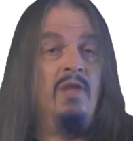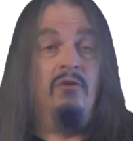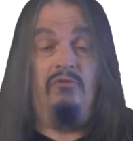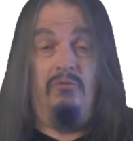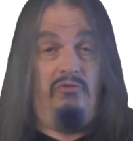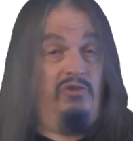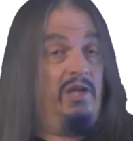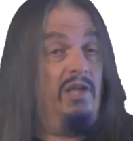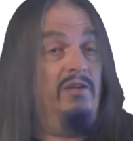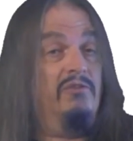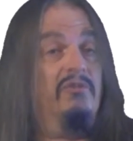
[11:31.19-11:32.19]
So
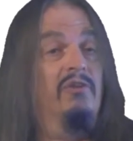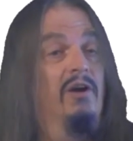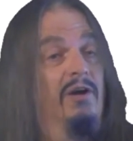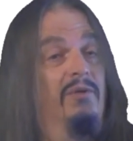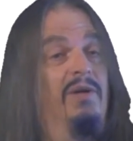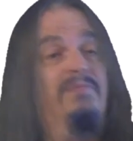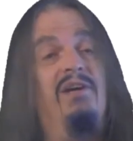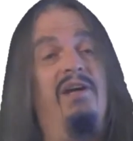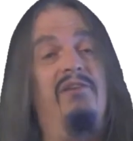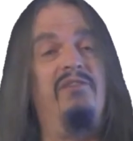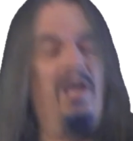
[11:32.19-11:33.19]
chickens are
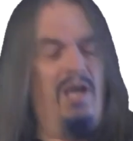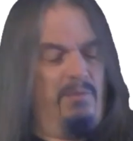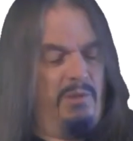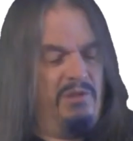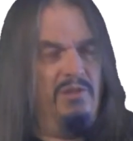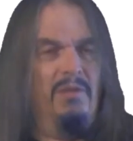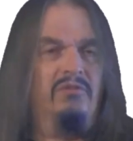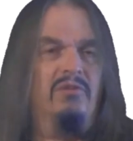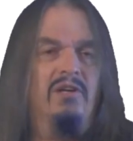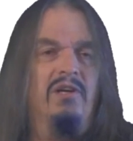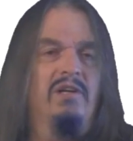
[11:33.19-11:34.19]
reptiles, but
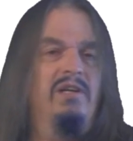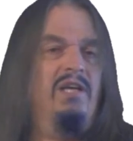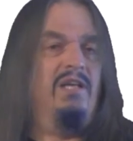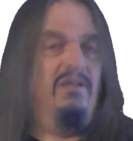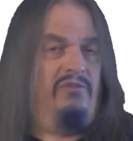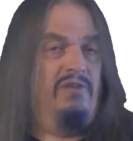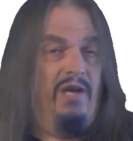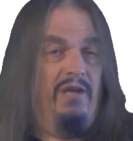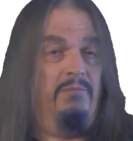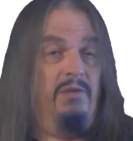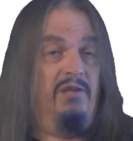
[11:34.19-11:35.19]
Dimetrodon is
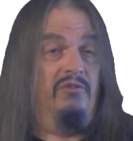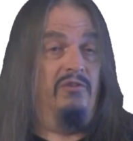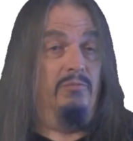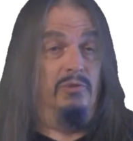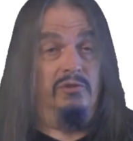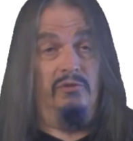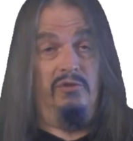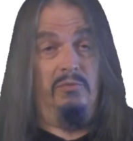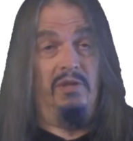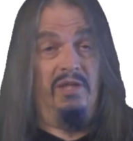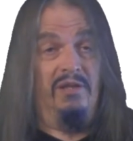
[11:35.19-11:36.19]
not, because it's more
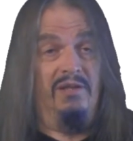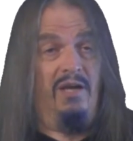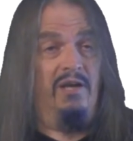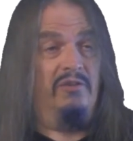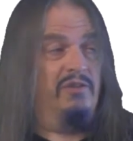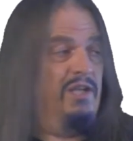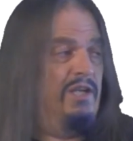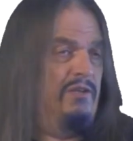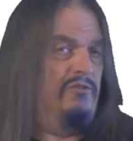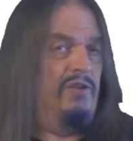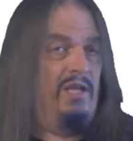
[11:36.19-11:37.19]
closely related to us than it
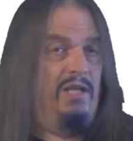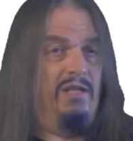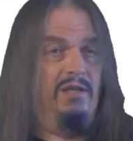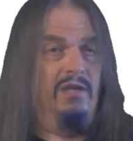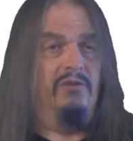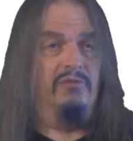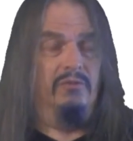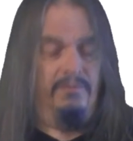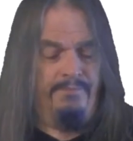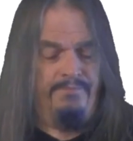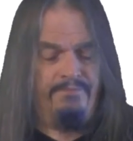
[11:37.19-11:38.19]
is to any dinosaur.